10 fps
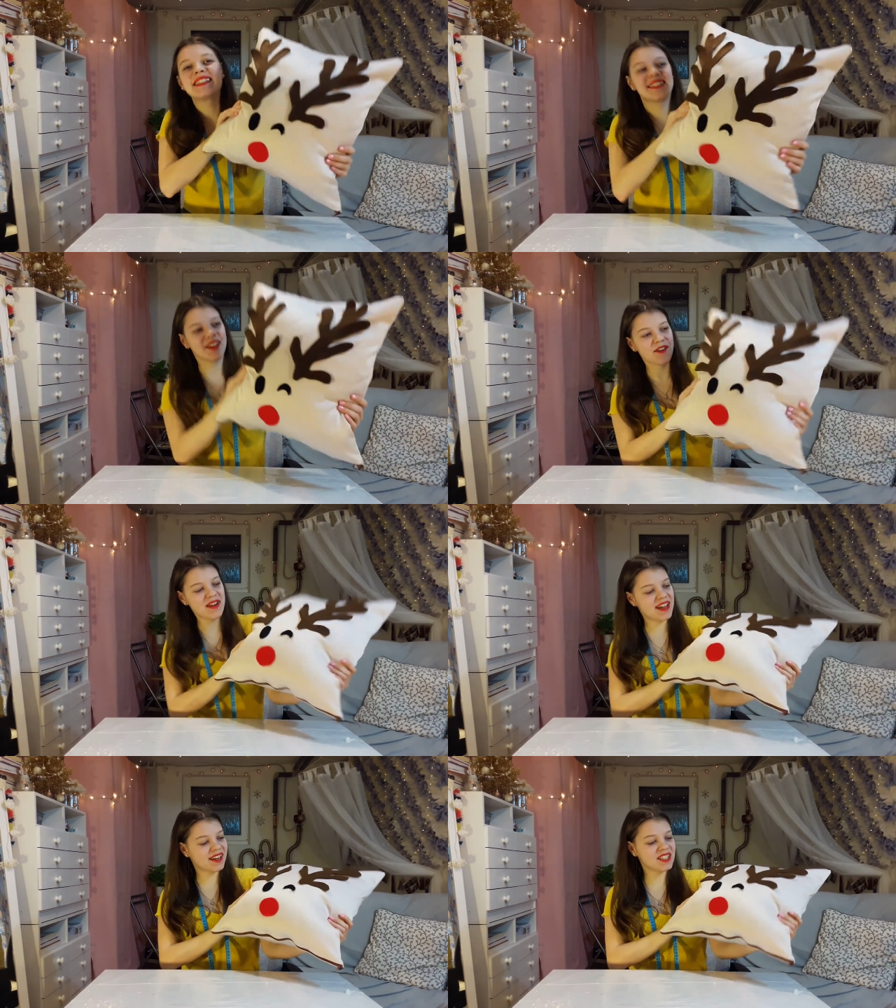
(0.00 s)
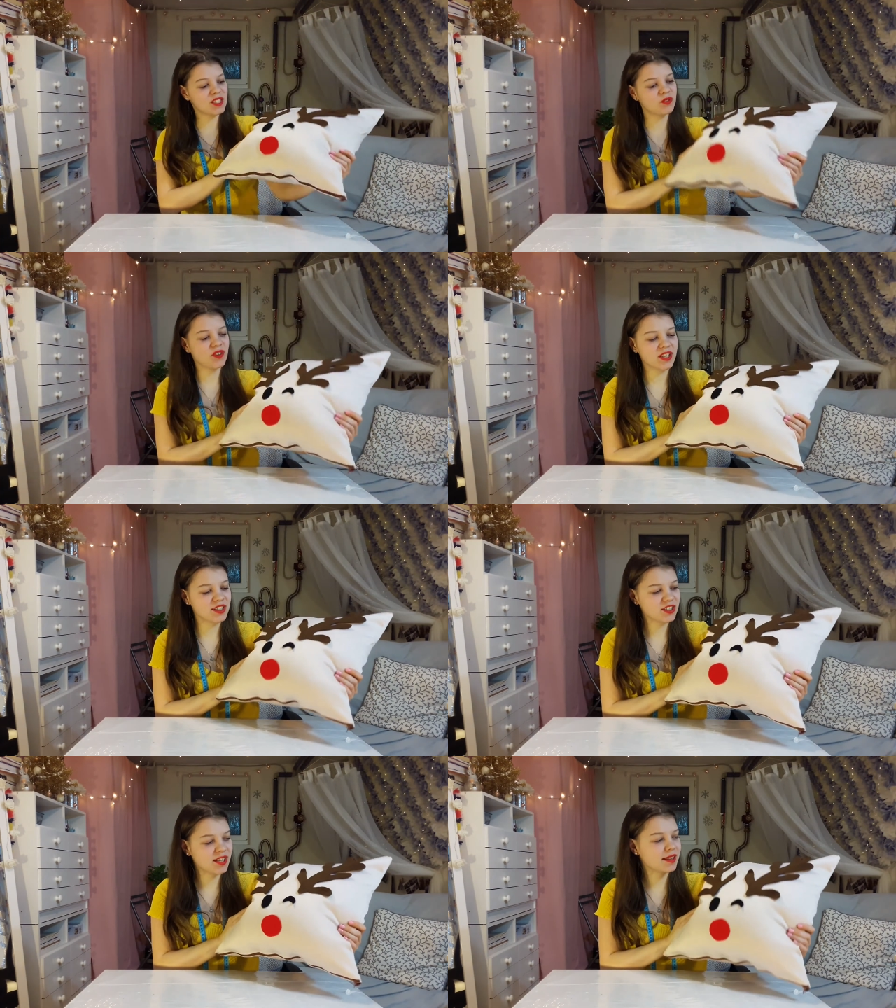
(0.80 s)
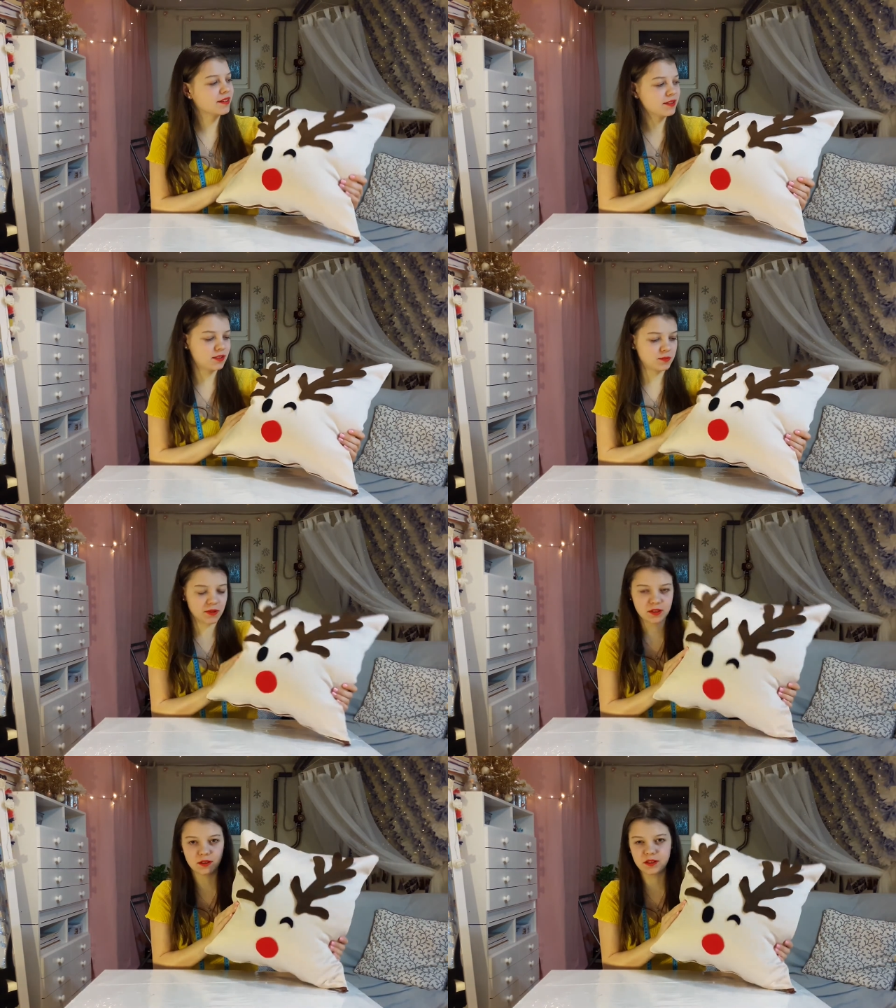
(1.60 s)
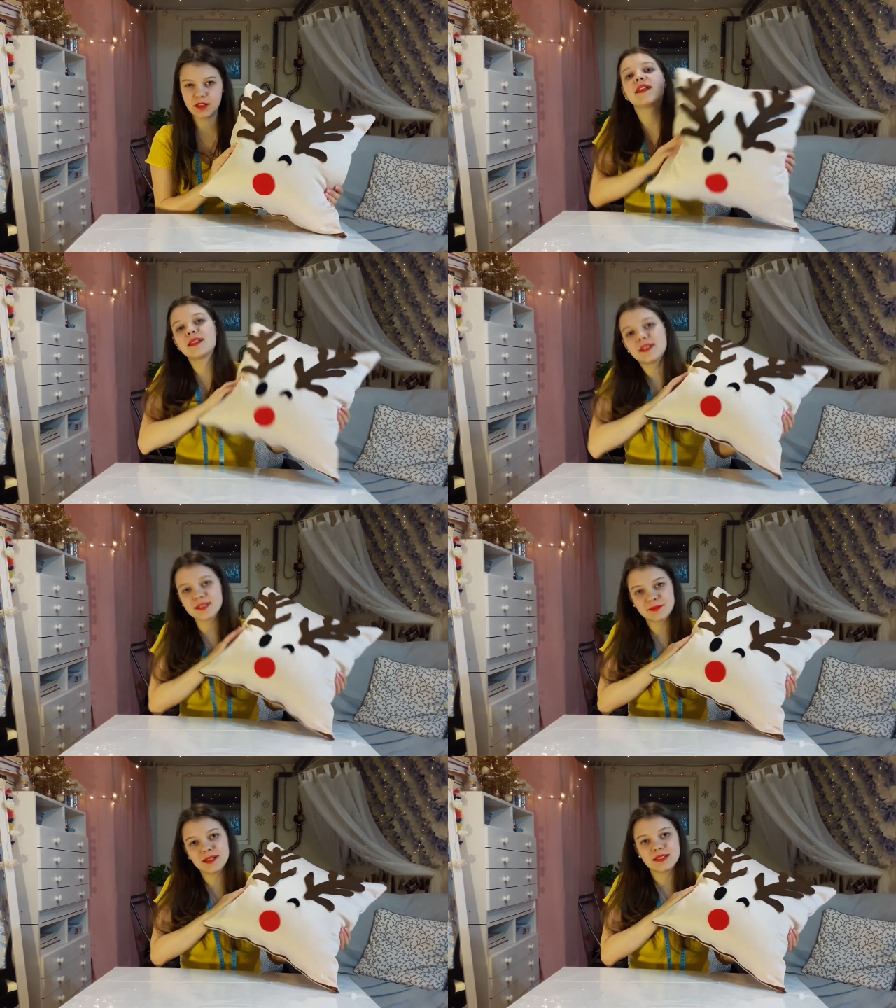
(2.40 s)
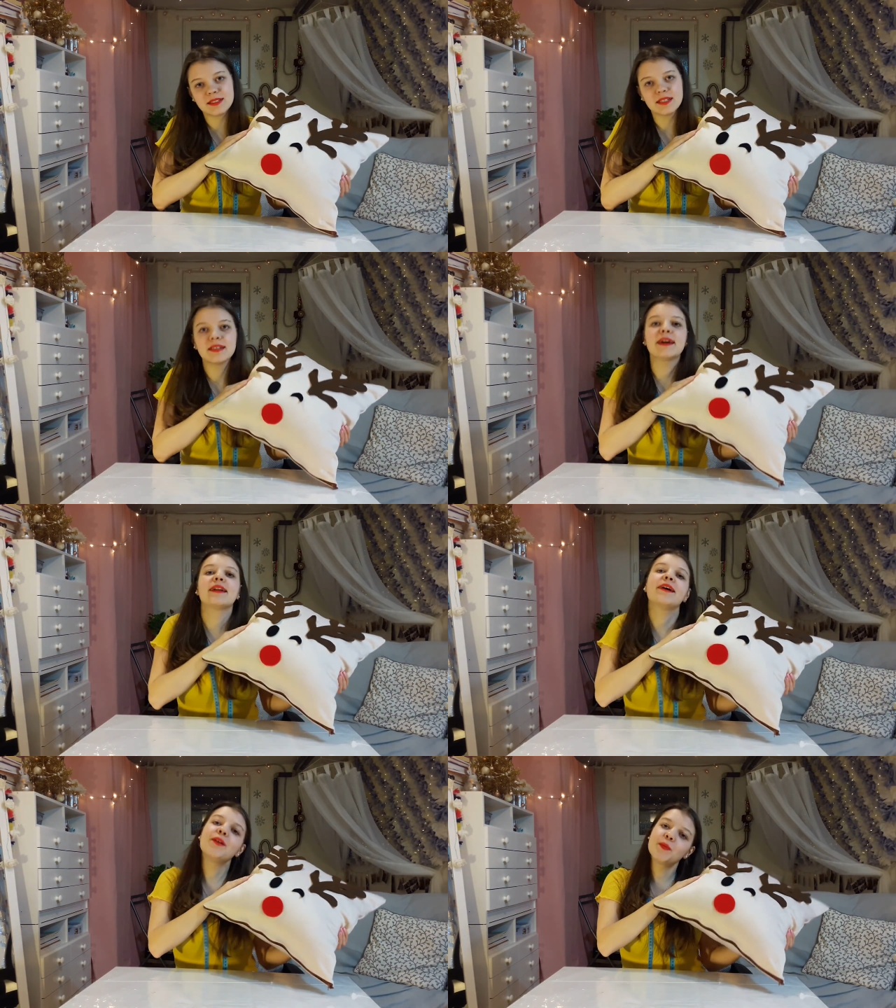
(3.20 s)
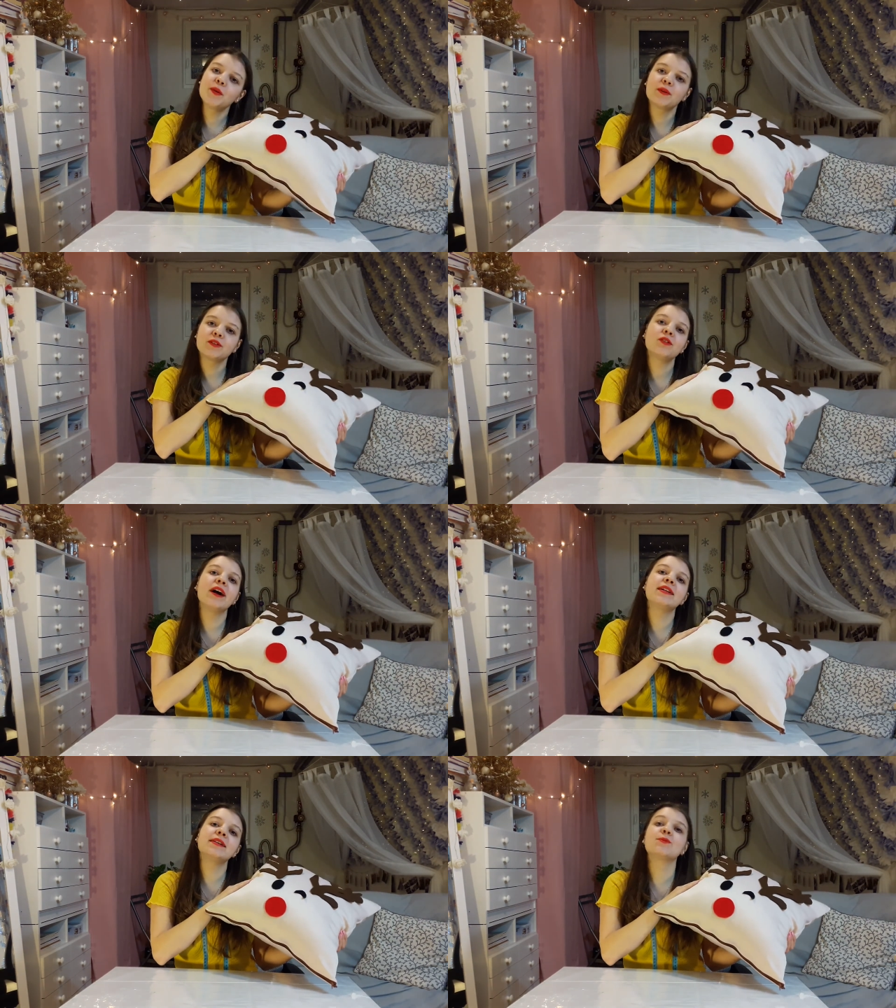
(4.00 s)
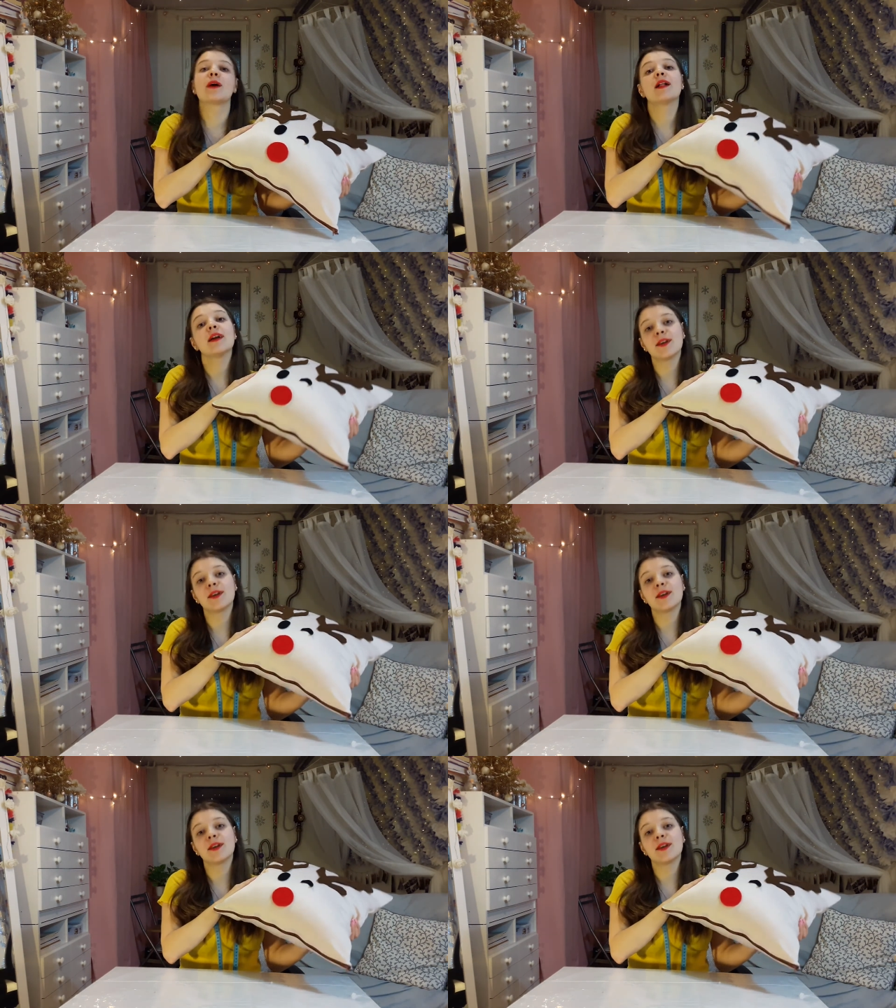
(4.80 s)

So it is finished. It looks super cute. It looks amazing, and I hope you will try it as well.